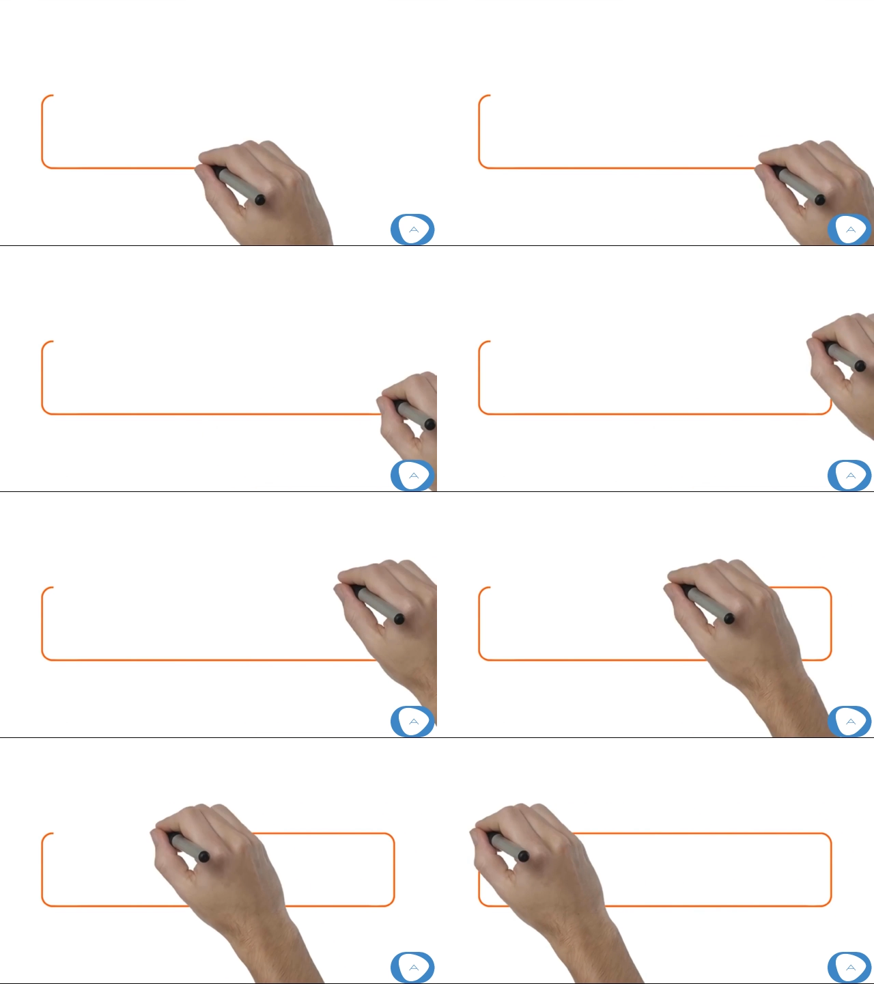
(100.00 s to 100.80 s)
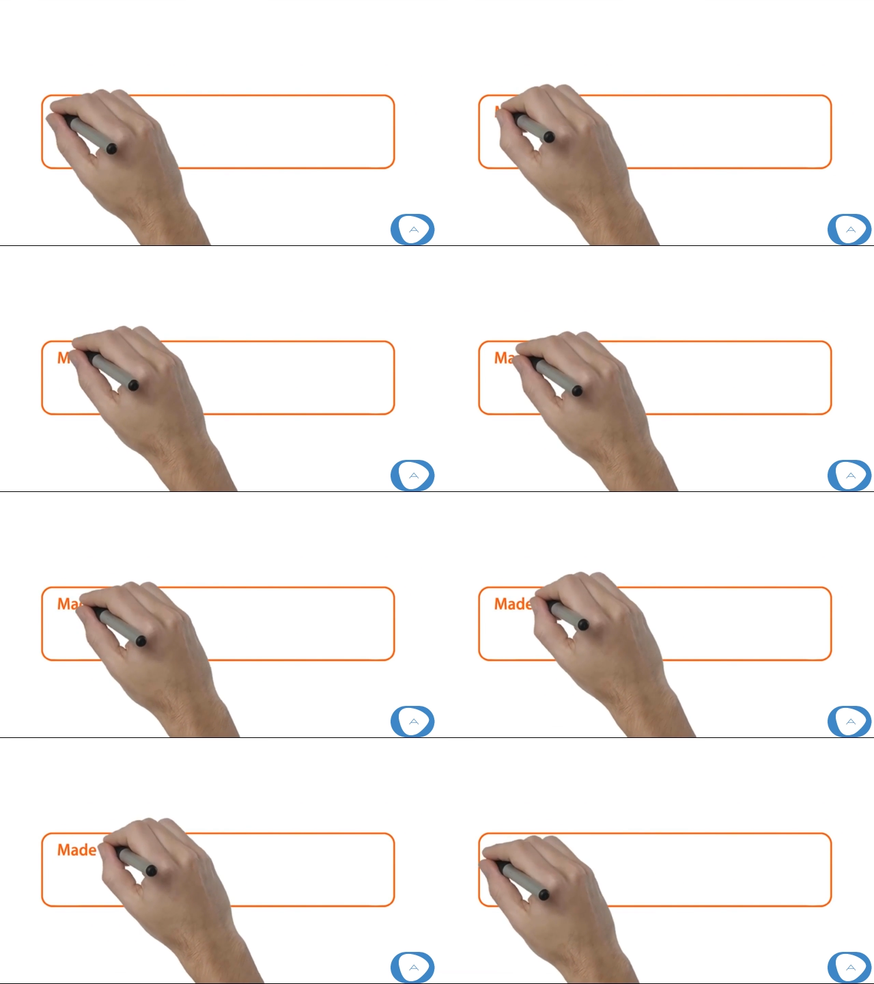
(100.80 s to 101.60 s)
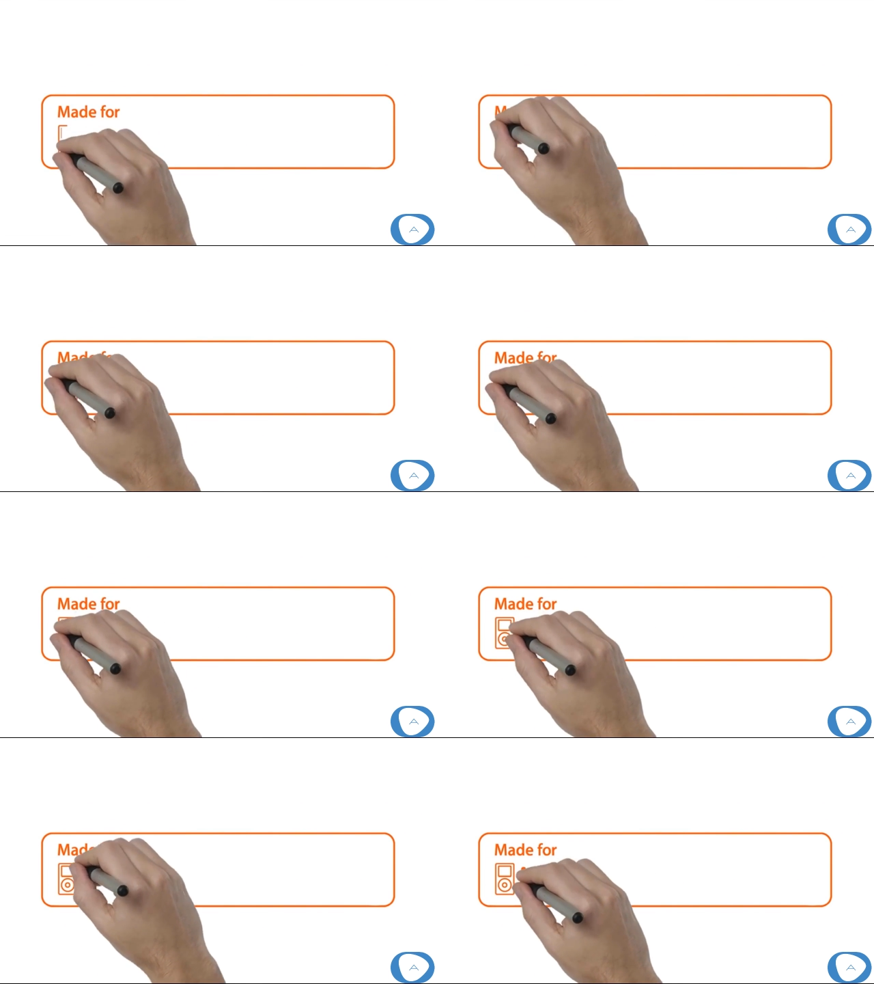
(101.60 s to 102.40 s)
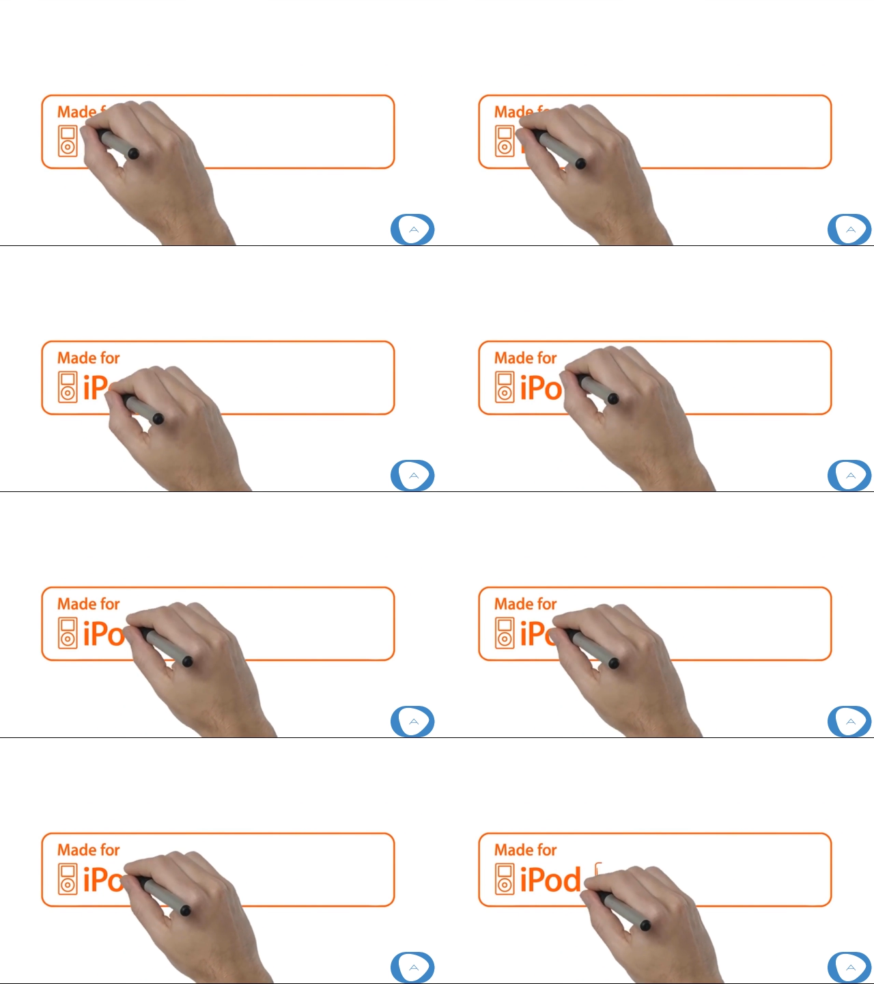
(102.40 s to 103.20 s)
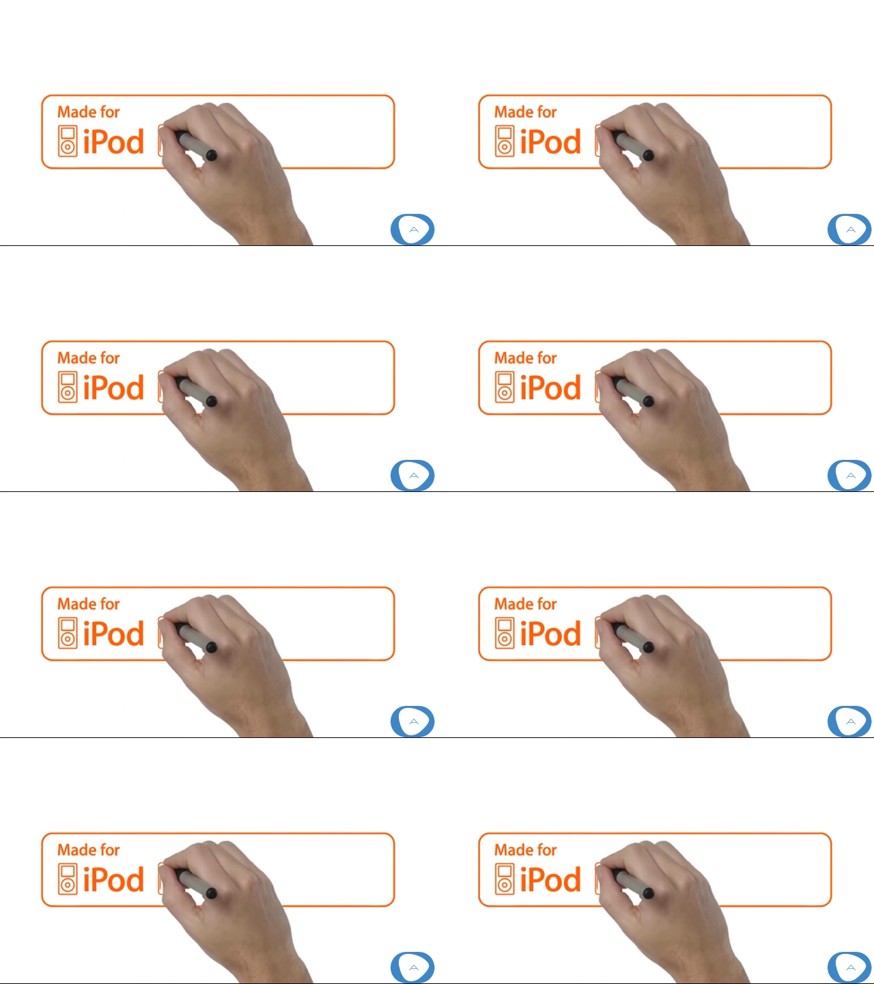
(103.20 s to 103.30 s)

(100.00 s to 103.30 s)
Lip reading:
No face is visible, so there are no lips to read.